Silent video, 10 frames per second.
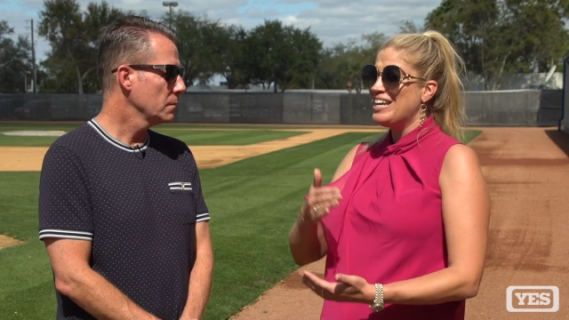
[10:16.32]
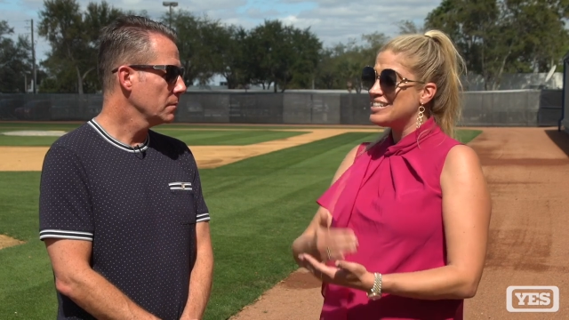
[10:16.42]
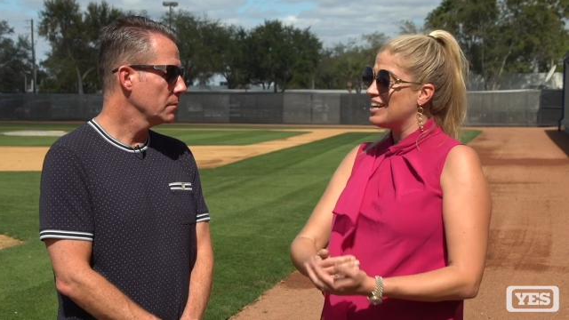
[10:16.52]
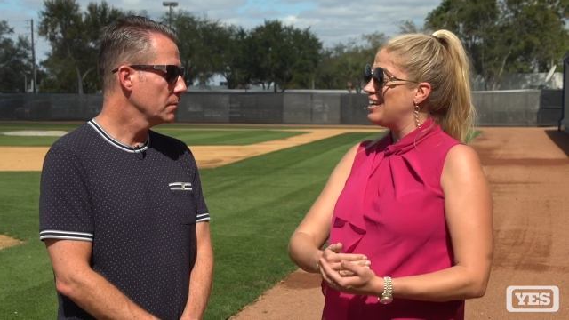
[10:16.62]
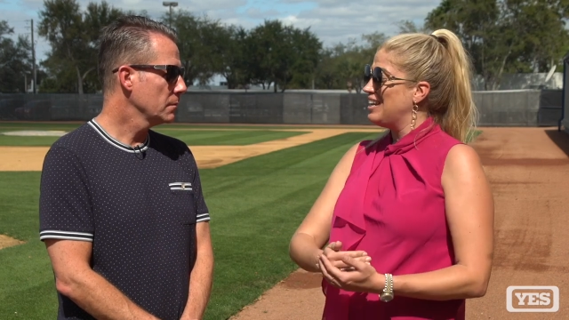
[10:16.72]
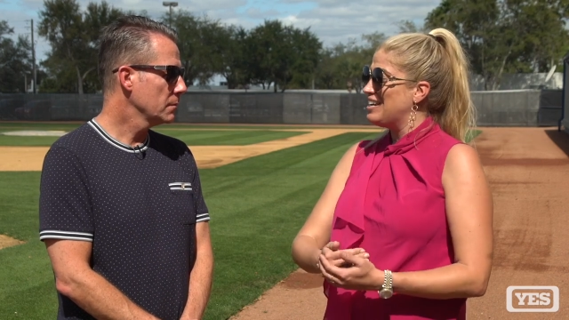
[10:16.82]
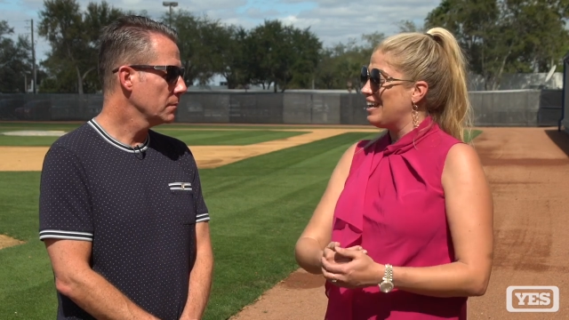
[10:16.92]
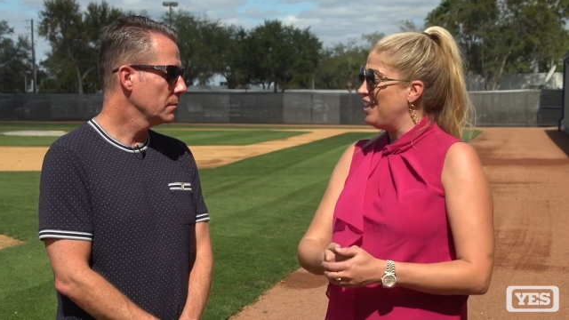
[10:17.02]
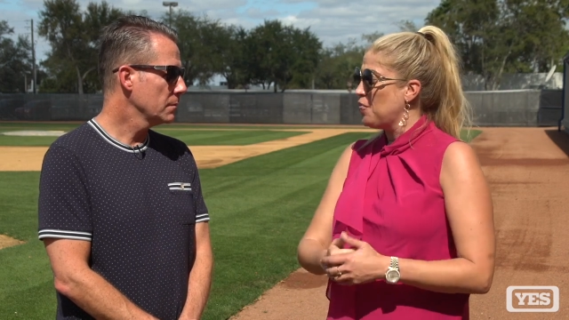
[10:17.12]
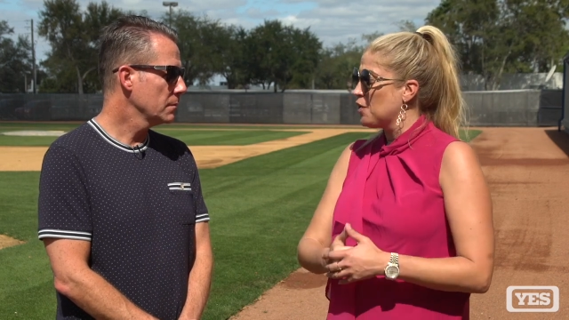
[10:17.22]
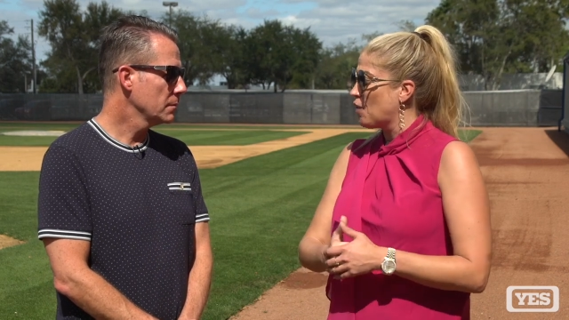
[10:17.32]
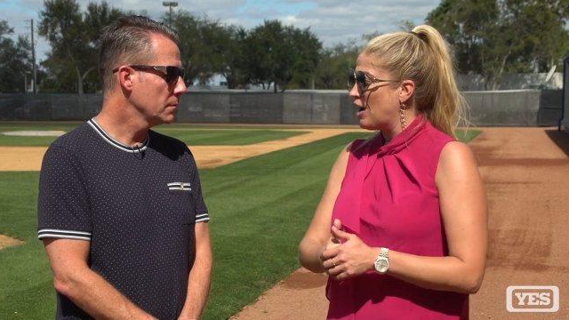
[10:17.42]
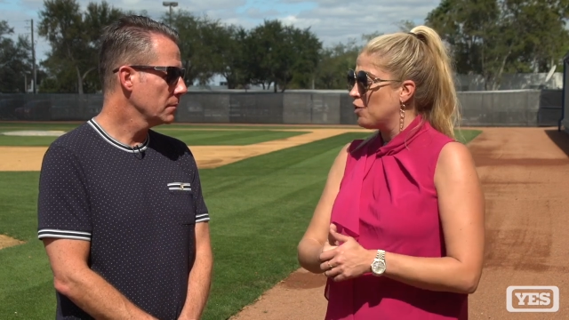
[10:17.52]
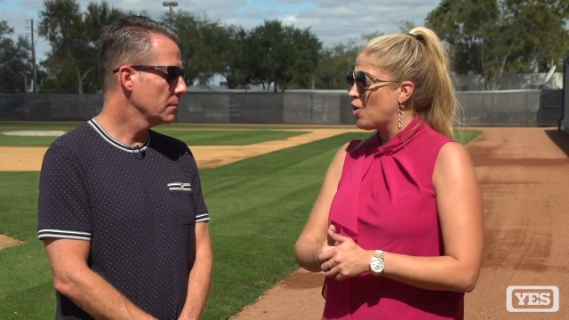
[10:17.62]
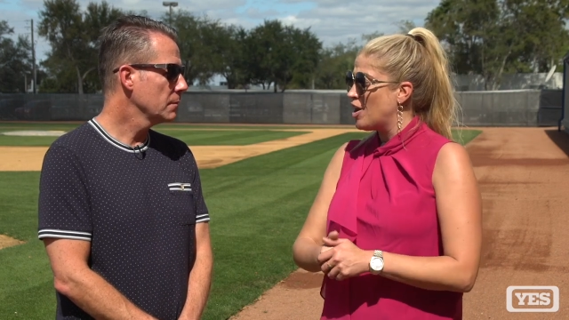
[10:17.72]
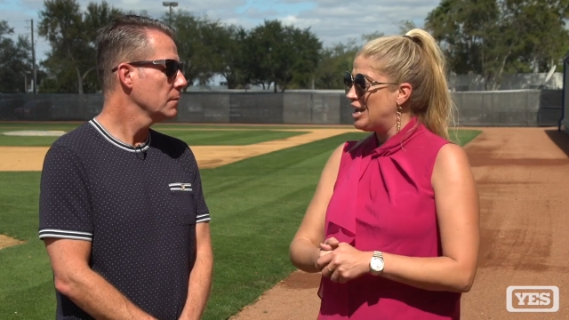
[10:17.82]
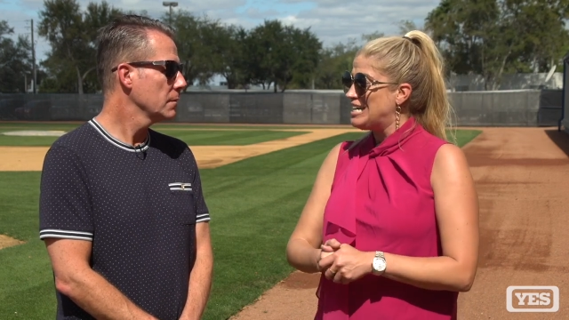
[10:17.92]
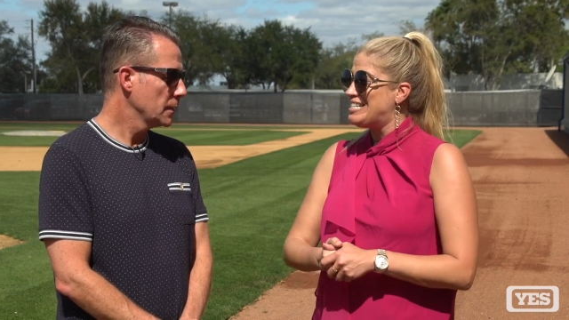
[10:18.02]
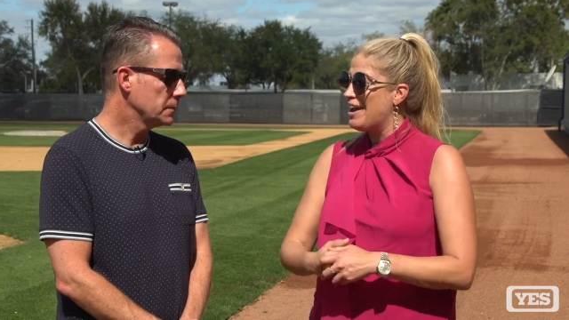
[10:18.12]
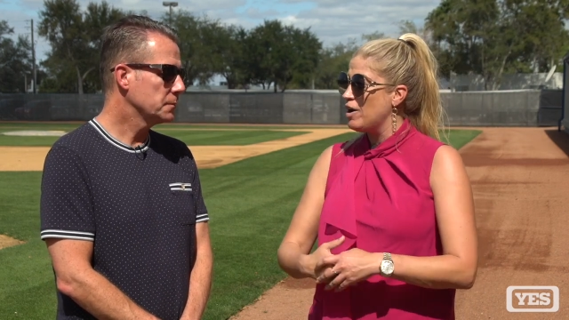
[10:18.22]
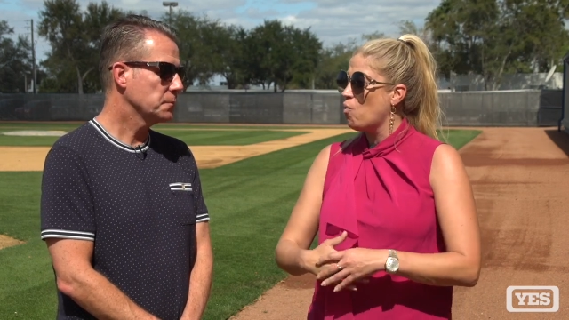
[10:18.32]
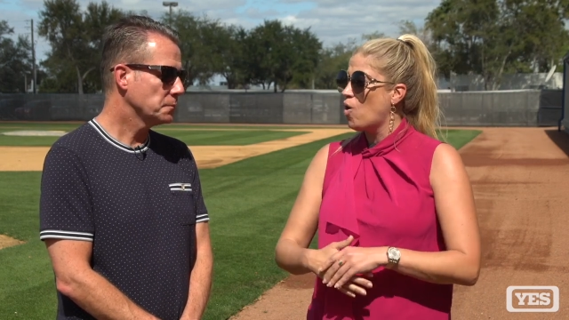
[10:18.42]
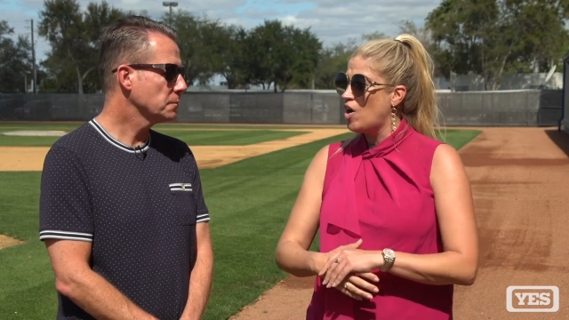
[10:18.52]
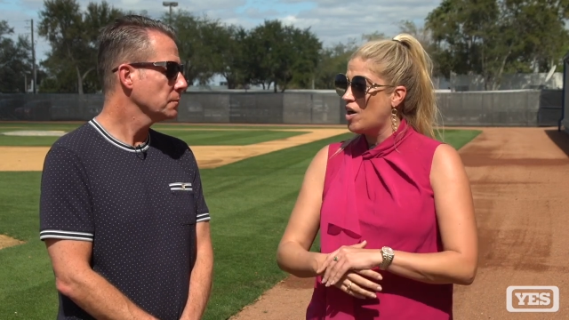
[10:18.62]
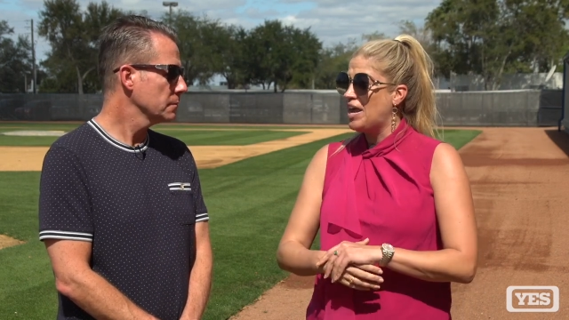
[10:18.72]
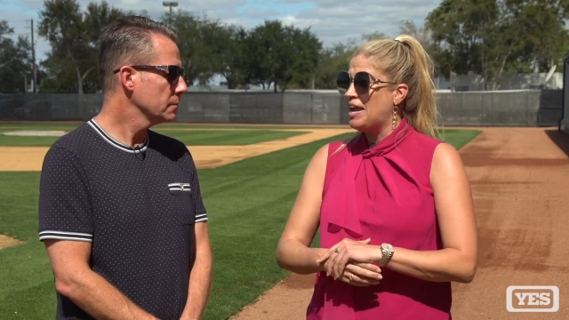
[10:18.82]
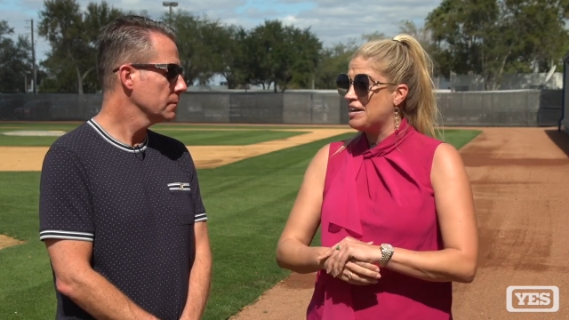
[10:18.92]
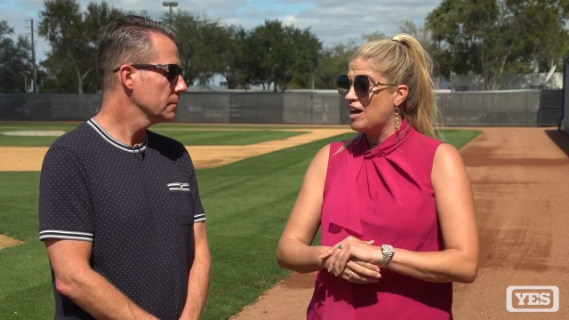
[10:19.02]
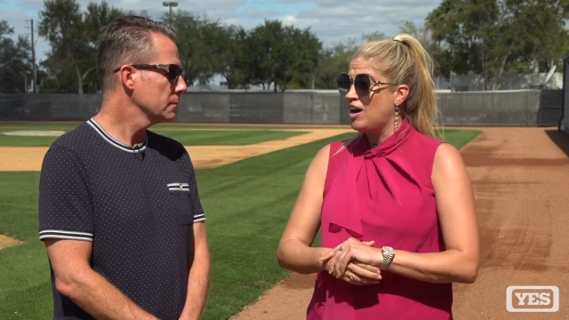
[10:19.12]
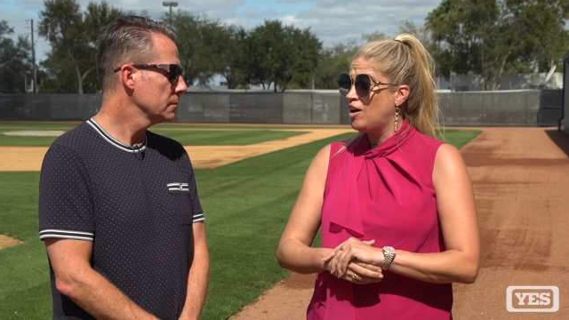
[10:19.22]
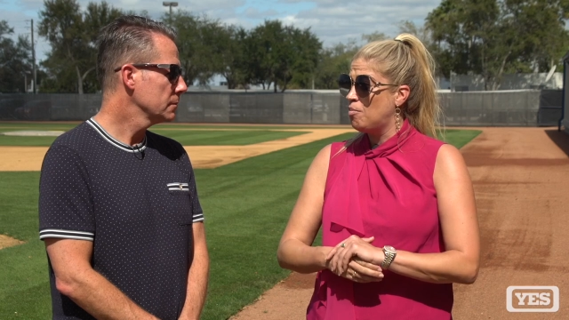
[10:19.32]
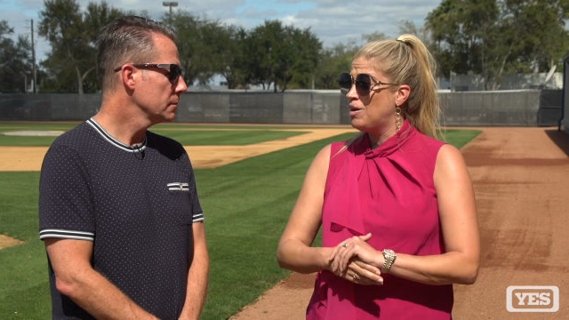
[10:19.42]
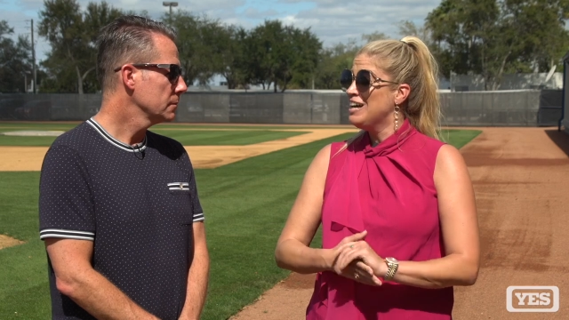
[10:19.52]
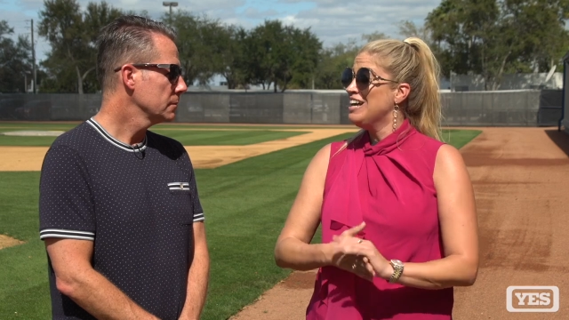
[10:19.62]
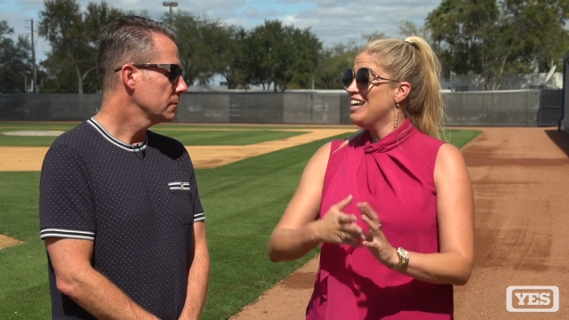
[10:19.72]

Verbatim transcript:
Speaker 1: he is going to need to hit the ground running day one and come